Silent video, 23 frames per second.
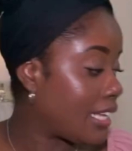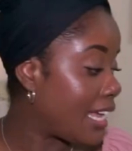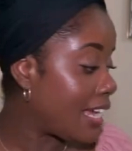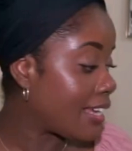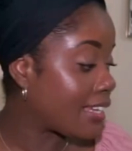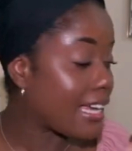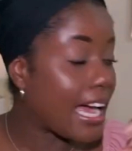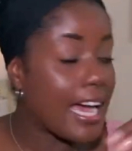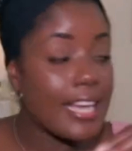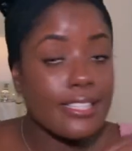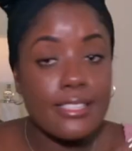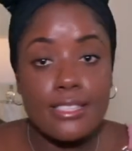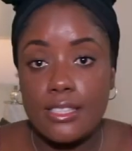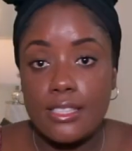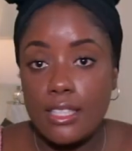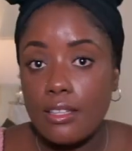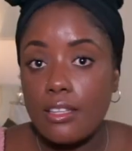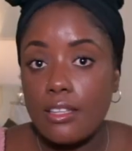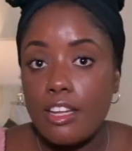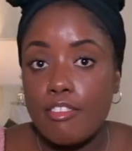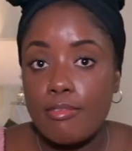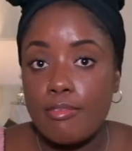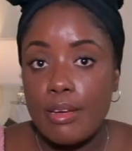I, I
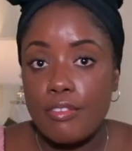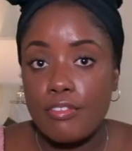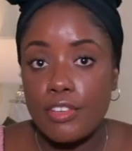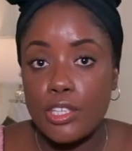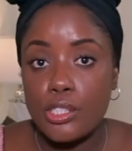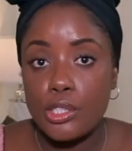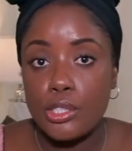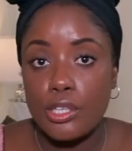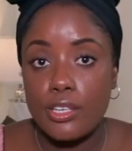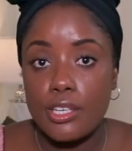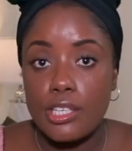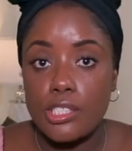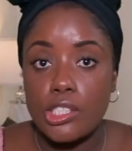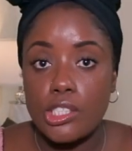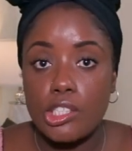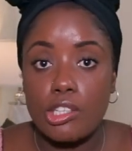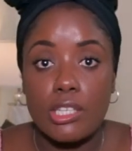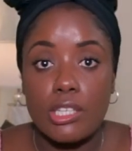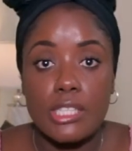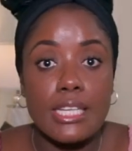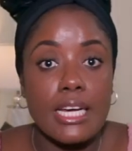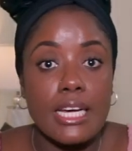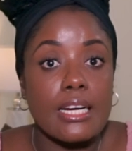still love my Victoria's
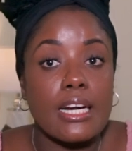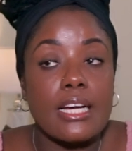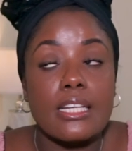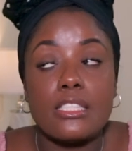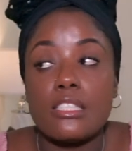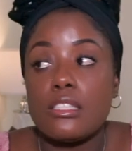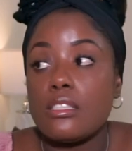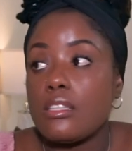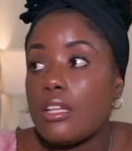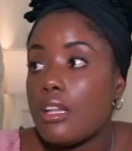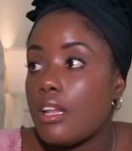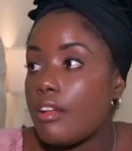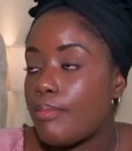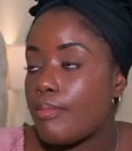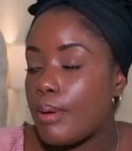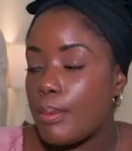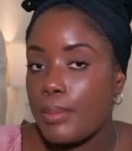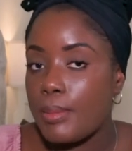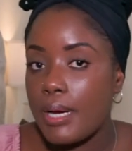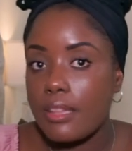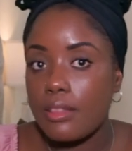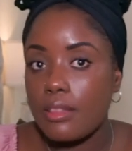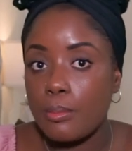Secret and I still love my
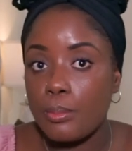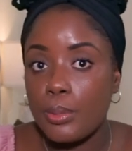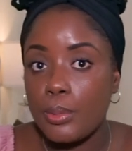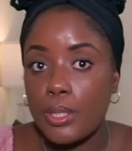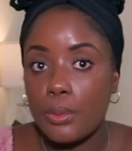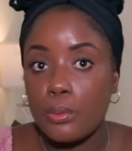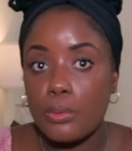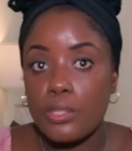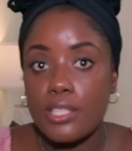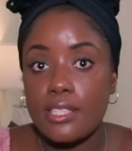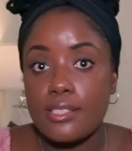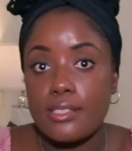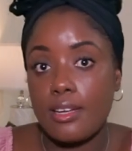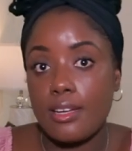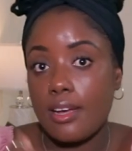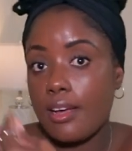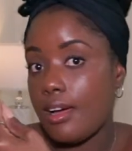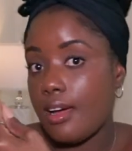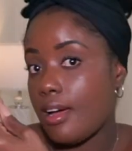Bath & Body Works.